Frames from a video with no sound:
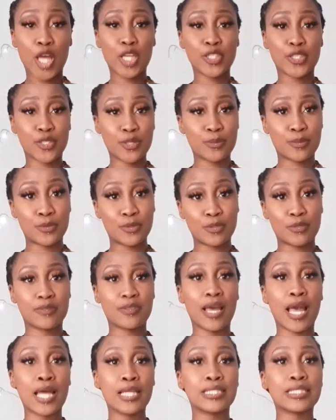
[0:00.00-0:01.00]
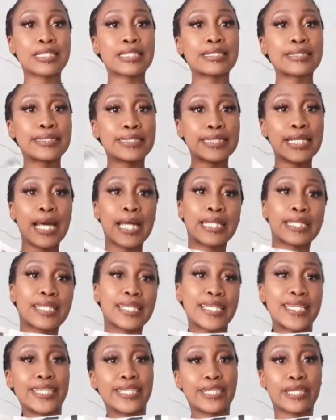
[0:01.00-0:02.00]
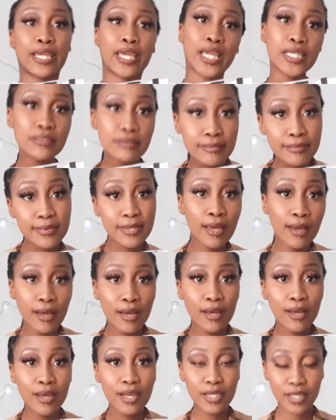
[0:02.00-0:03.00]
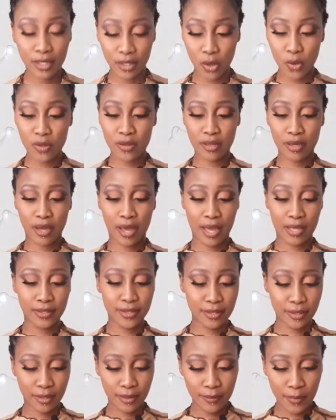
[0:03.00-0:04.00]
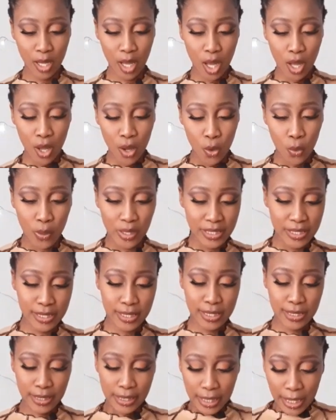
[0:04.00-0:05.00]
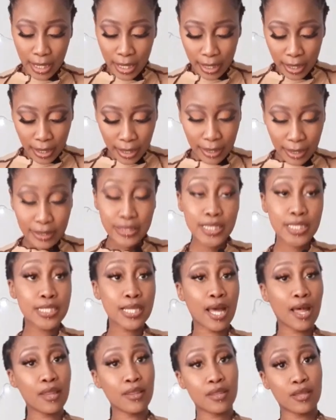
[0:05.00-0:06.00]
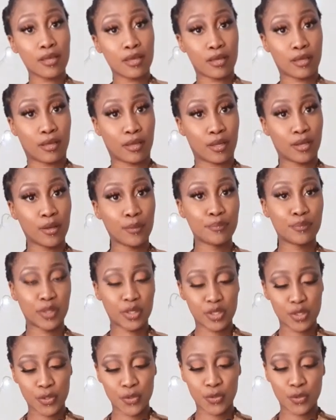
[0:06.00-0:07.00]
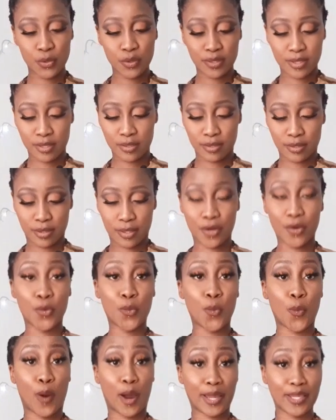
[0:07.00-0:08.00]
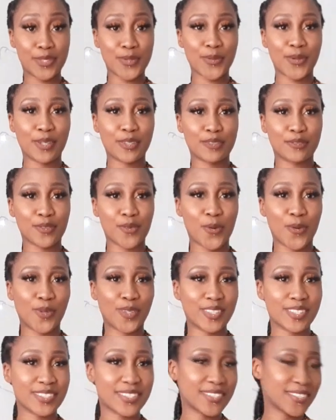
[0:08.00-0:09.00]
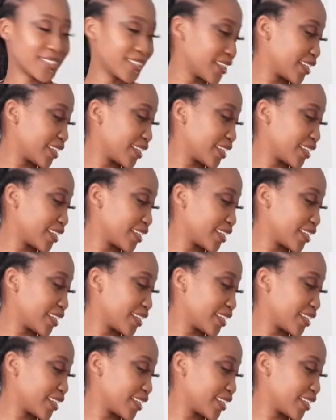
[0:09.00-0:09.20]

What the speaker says: to move to the next clothing item, which is another bodysuit. A white one, of course.